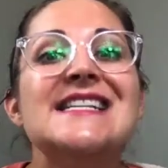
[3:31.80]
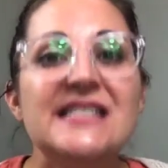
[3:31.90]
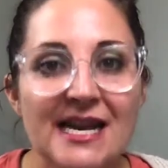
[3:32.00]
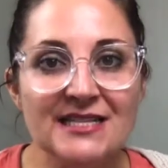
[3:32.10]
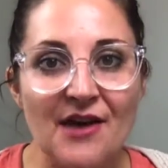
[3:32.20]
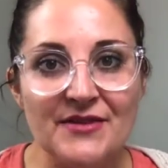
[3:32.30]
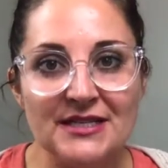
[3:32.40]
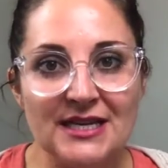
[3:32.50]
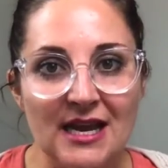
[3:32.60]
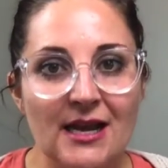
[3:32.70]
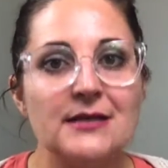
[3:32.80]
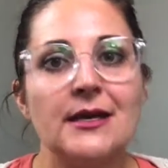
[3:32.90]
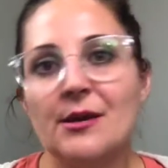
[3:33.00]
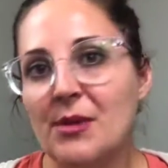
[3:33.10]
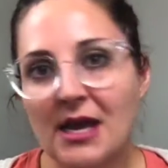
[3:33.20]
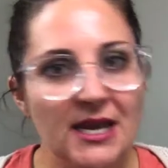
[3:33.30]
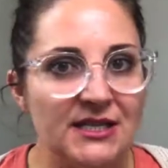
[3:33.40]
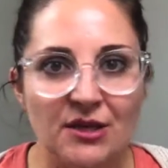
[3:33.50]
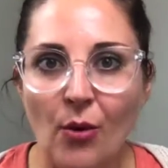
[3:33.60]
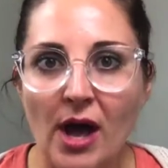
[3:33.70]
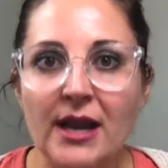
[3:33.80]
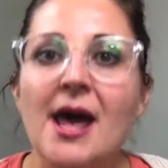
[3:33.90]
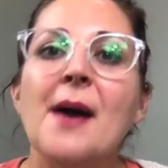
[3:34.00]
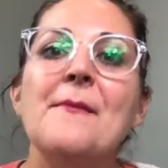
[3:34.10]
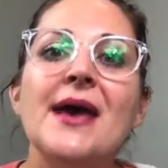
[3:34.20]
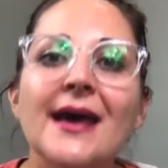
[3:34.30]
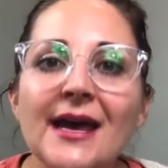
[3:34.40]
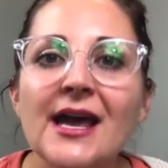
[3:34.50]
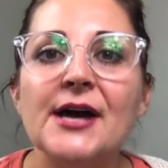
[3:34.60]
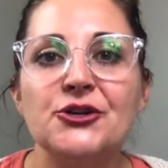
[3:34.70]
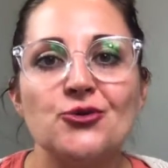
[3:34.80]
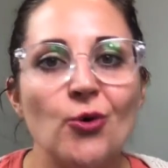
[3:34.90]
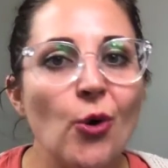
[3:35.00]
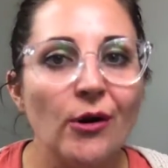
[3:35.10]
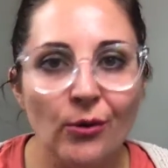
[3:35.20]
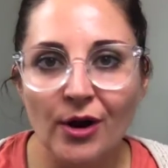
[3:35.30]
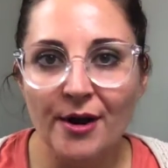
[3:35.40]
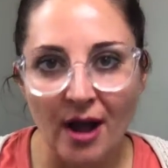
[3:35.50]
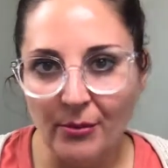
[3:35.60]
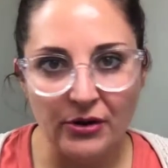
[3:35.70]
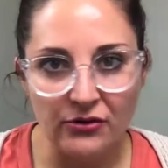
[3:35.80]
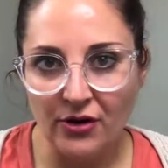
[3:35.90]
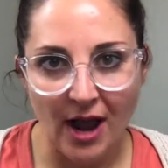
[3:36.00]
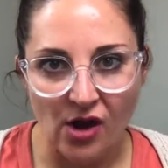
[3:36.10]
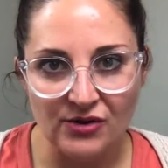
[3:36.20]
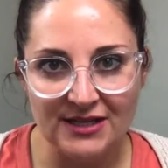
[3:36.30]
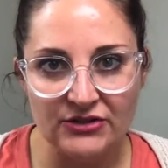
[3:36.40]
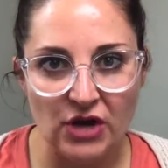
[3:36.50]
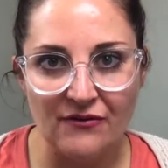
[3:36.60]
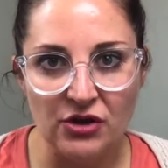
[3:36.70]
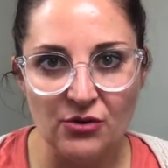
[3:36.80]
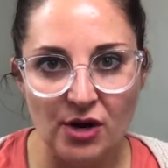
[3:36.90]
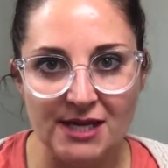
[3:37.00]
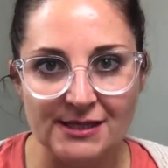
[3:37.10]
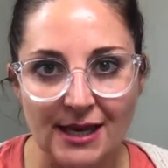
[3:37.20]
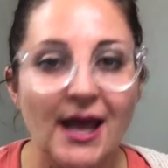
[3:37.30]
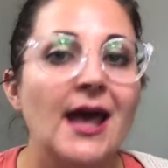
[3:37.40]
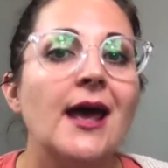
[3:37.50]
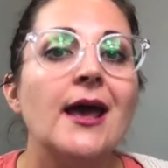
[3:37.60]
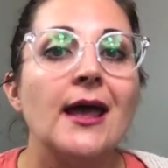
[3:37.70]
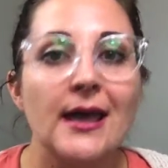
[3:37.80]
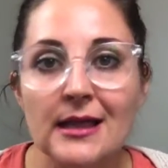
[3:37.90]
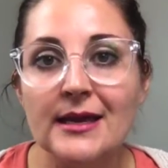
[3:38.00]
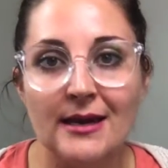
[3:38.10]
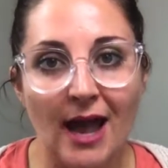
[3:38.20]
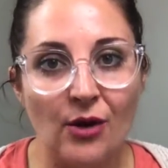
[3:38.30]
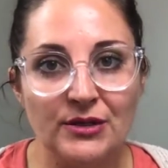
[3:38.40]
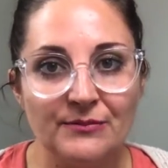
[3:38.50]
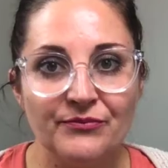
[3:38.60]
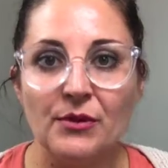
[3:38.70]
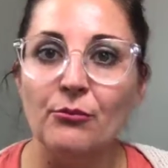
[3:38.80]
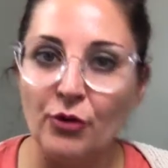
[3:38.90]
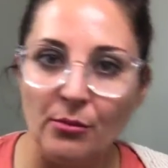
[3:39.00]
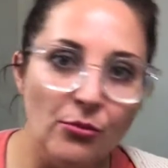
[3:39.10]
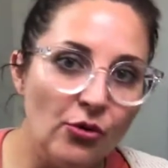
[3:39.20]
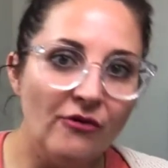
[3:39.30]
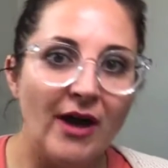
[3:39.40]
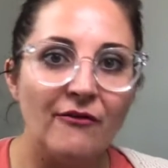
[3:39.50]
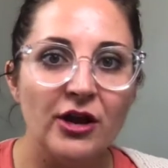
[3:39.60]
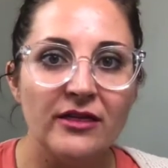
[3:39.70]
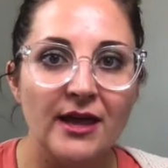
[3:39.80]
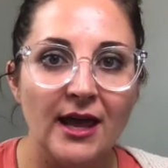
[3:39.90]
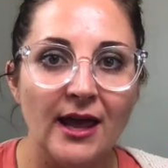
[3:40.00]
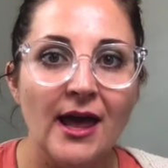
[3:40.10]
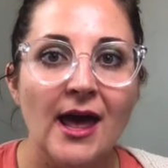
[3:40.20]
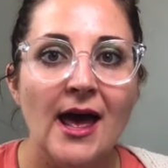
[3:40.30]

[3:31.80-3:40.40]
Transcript: Day 17 is going to be an easy one. Pick a drawer or a cupboard in your house that's driving you crazy and clean it out. Remove everything,